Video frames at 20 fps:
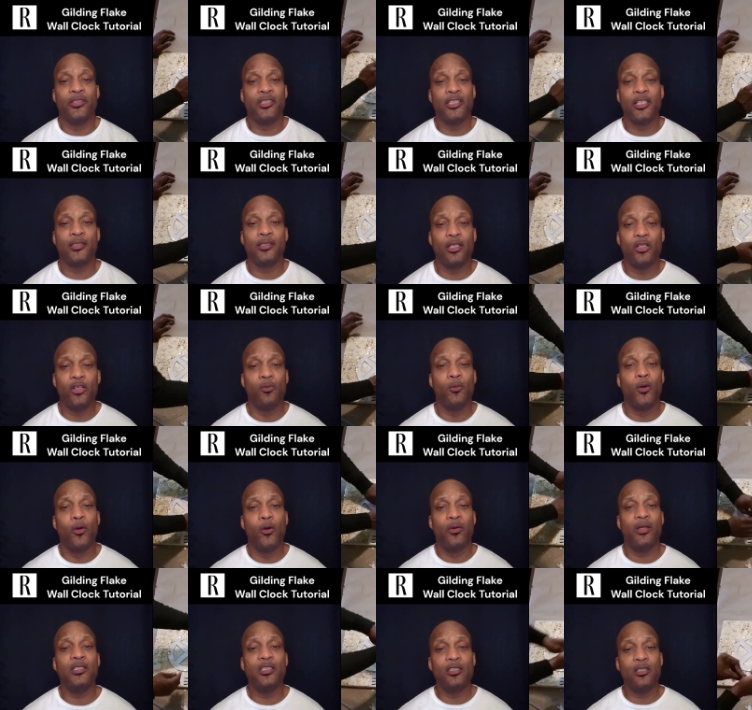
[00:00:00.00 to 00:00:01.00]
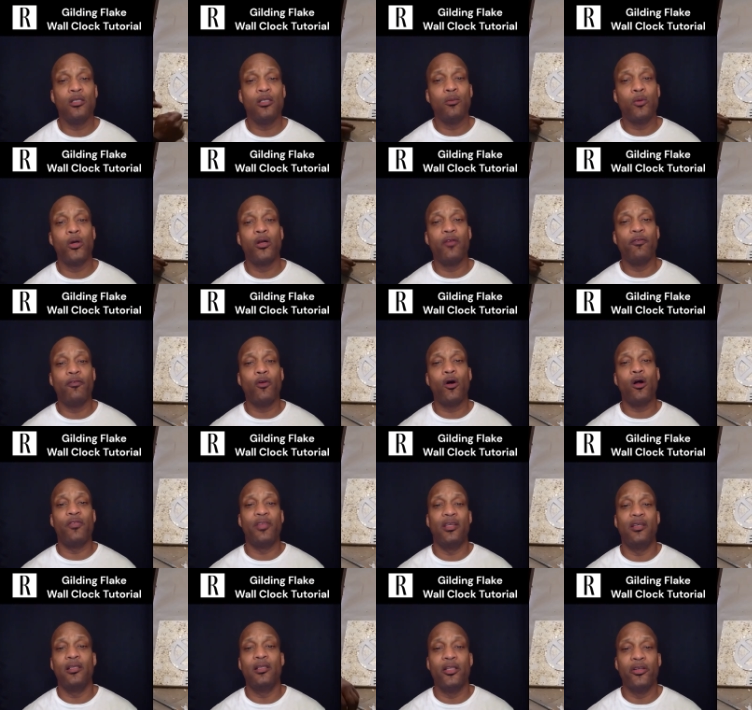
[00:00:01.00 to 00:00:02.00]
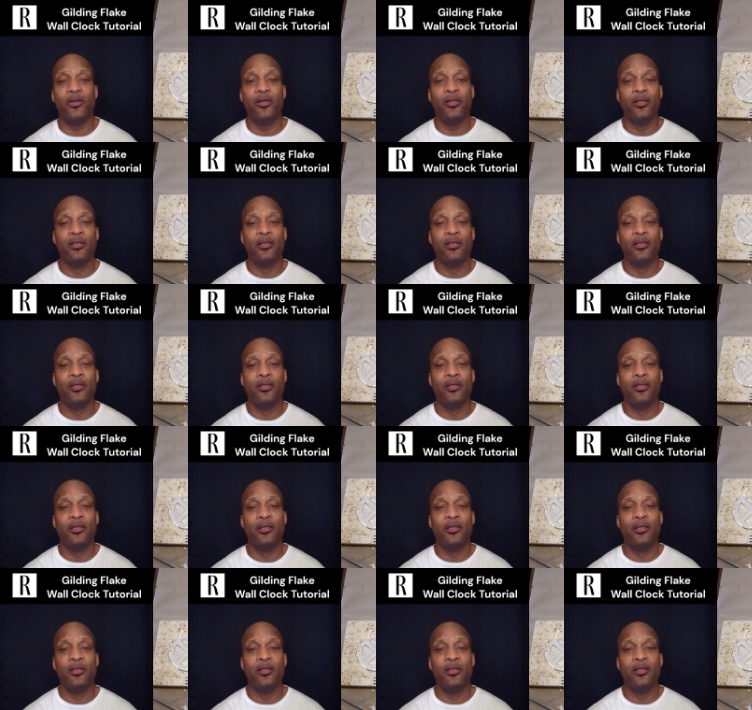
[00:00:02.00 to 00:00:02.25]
It's just a little more, it's a little more involved than glitter.